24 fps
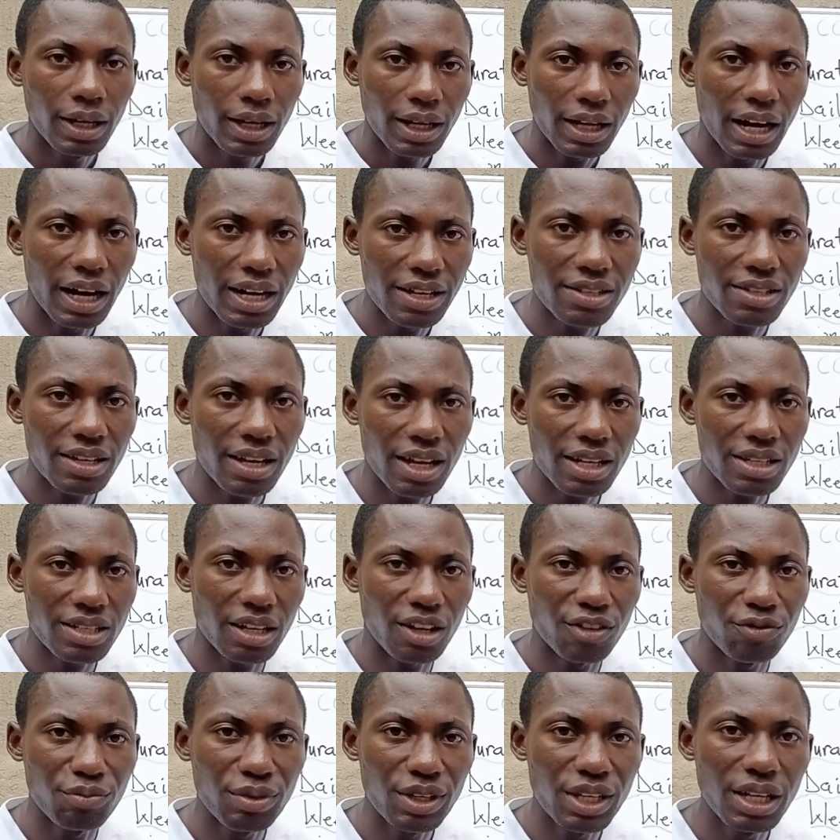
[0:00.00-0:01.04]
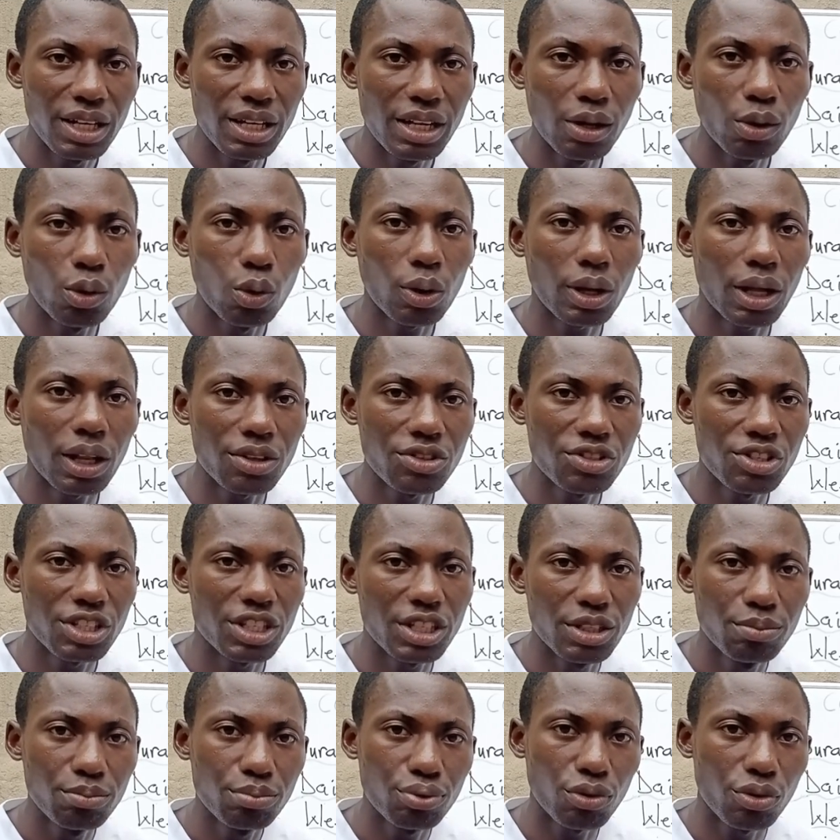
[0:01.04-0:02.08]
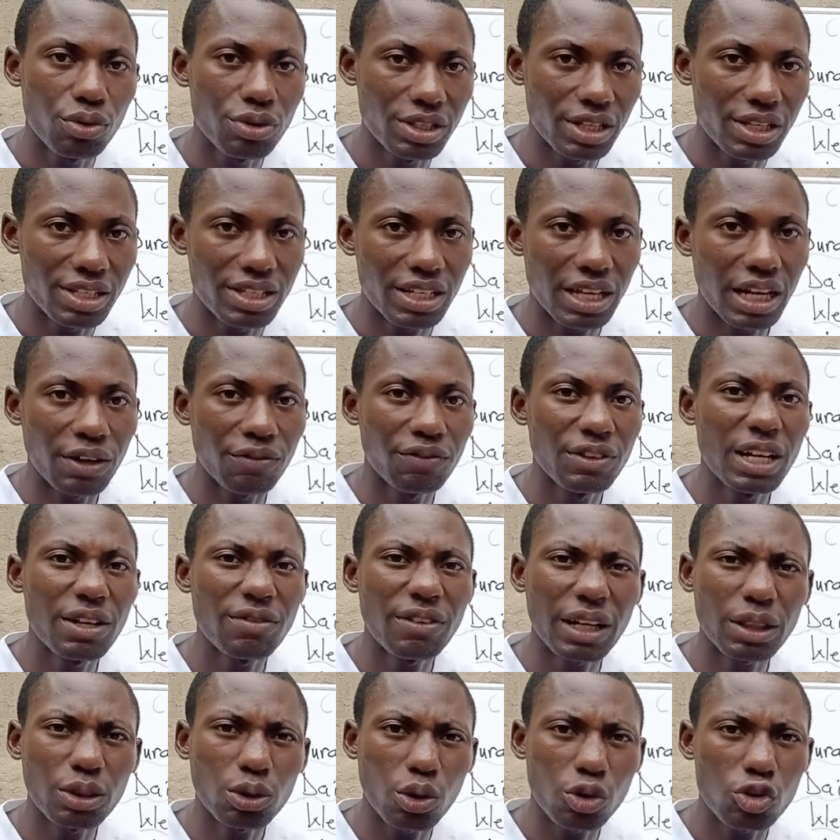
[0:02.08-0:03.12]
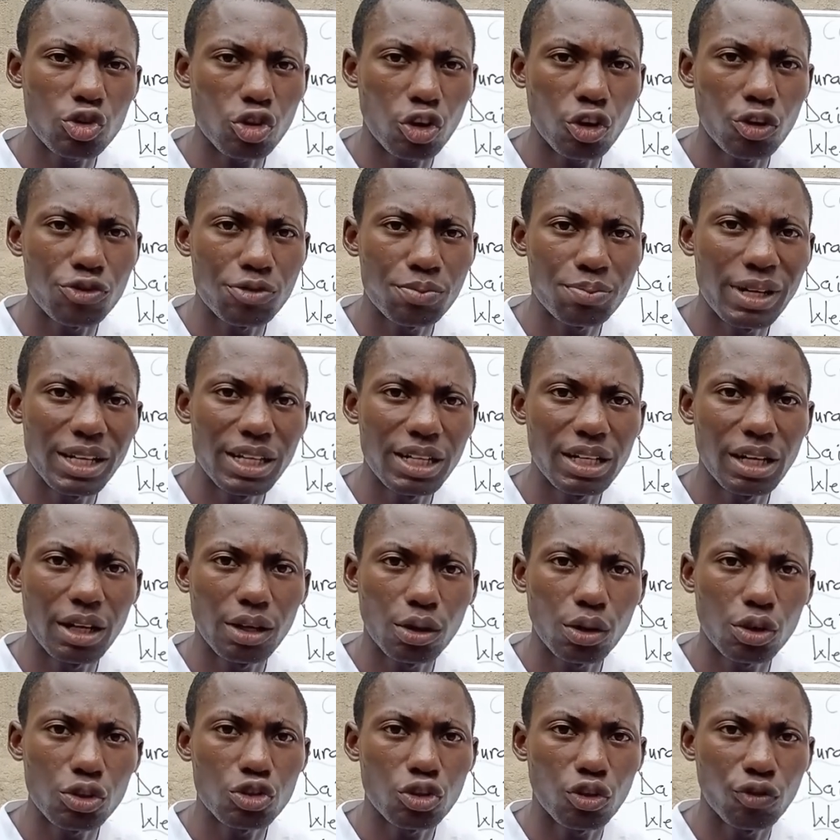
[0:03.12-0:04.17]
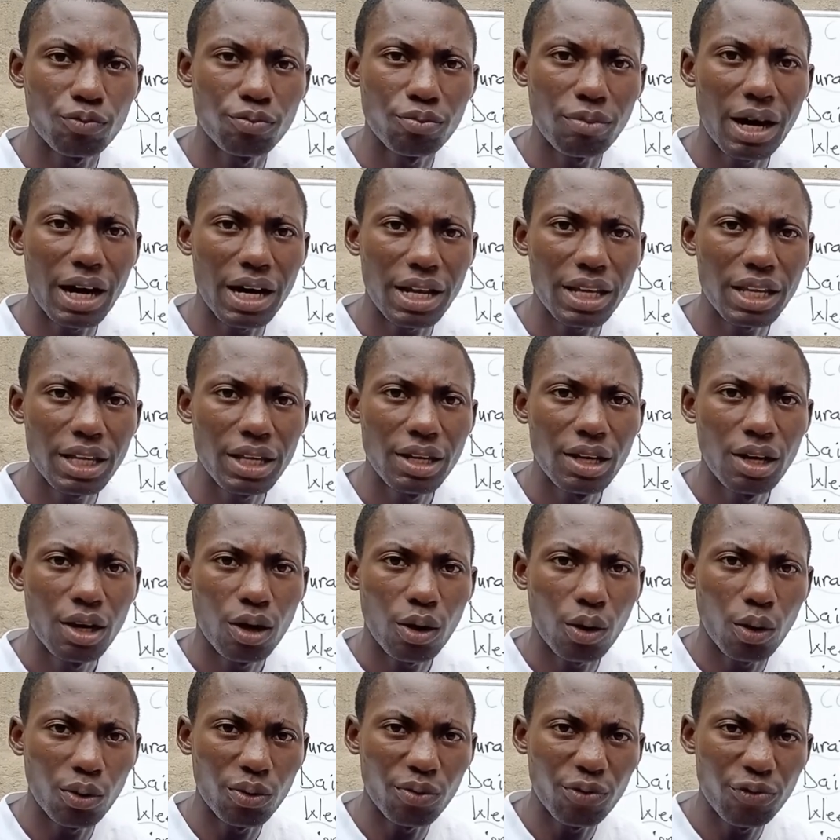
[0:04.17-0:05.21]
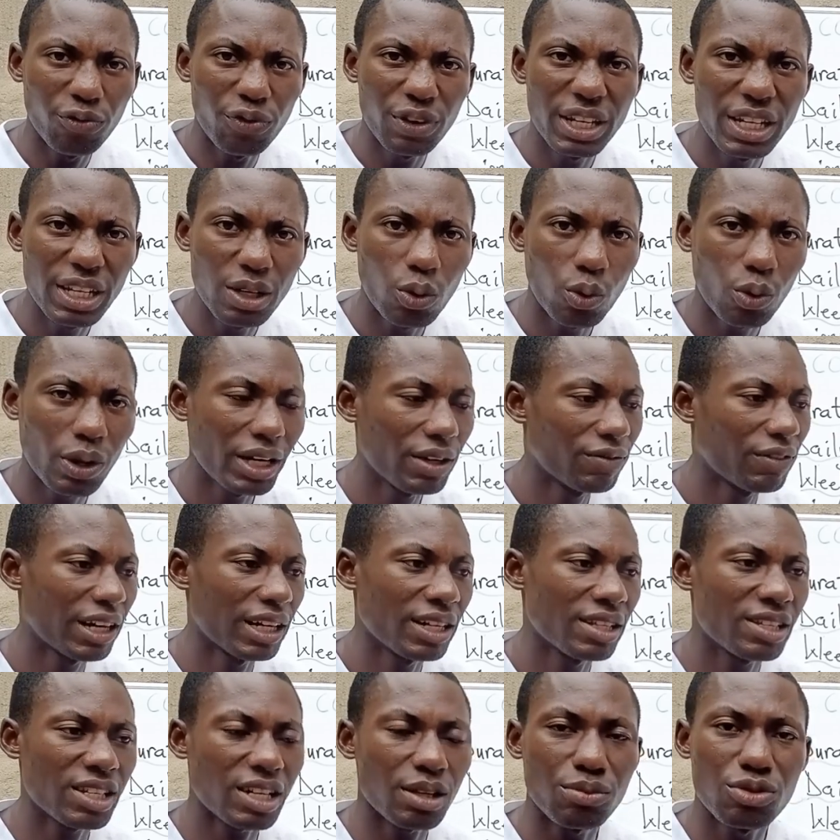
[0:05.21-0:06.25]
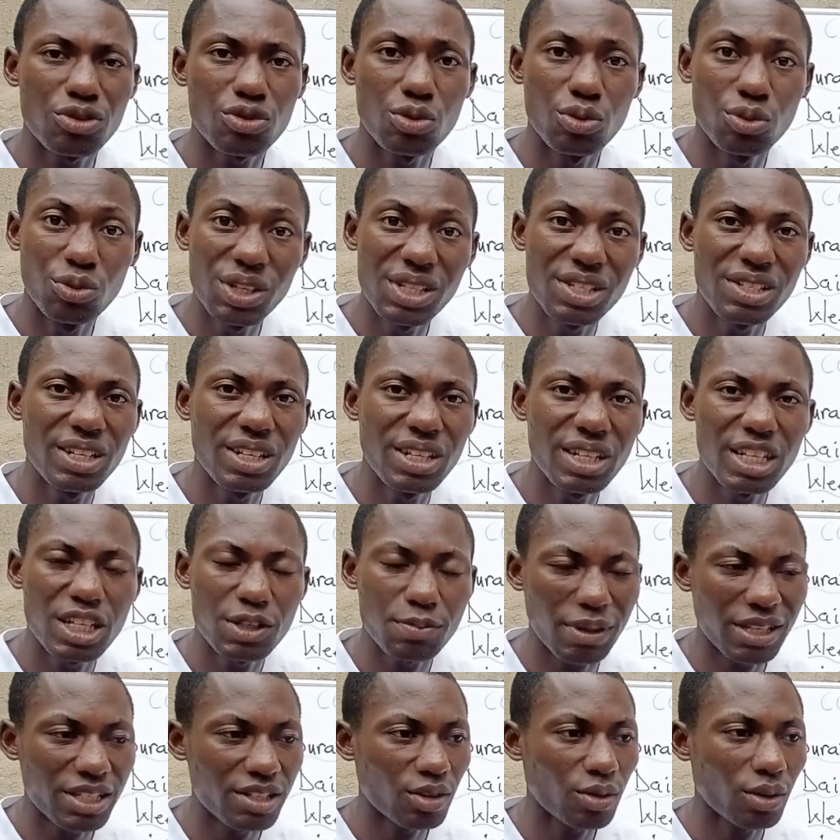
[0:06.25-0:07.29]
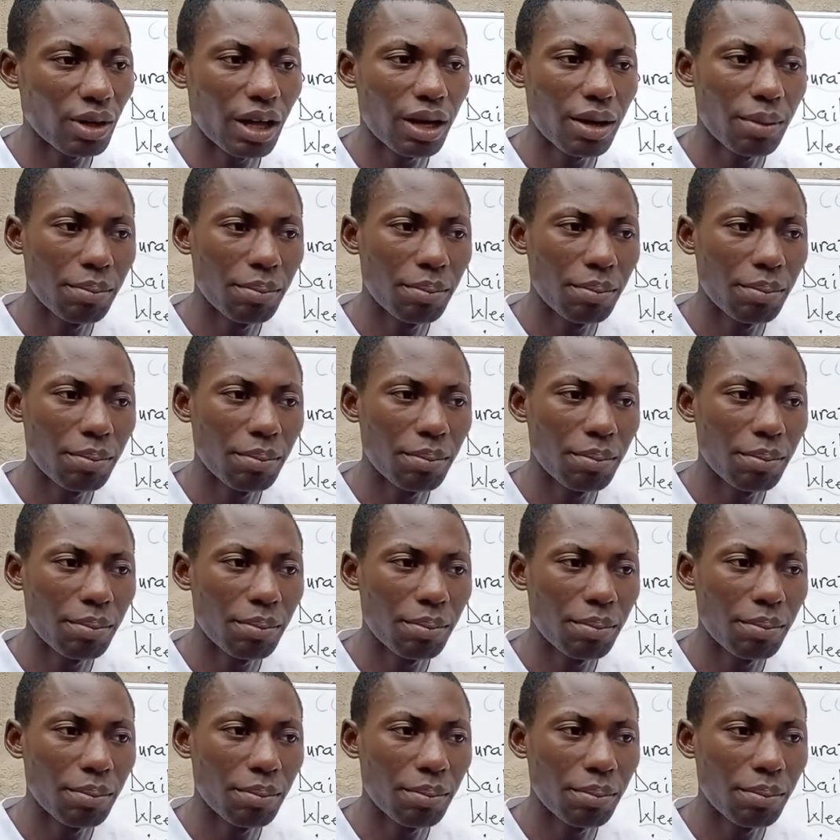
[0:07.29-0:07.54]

Guys, as I've begun the local chicken project, I've never thought of spending a lot of money on feeding whenever it comes to raising these particular